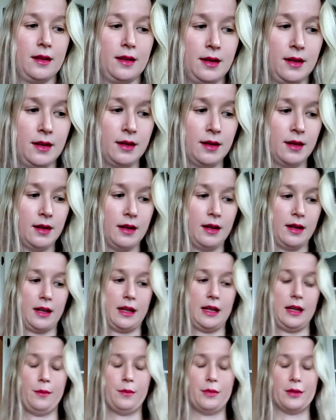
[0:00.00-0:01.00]
a
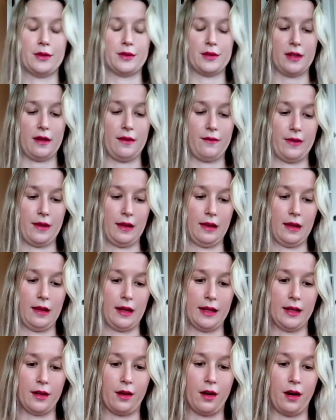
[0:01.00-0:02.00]
Keepers of the
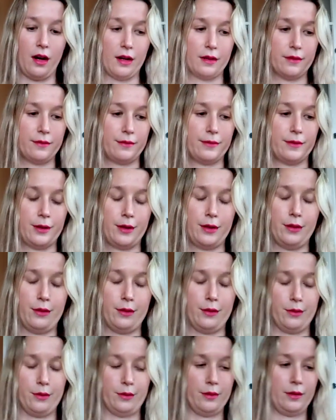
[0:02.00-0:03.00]
Light card for
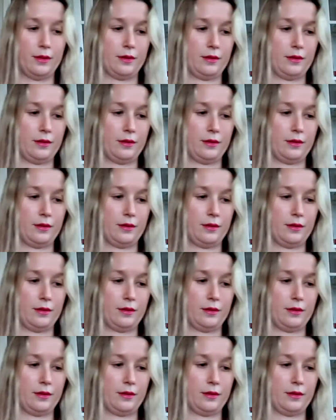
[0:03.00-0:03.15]
you.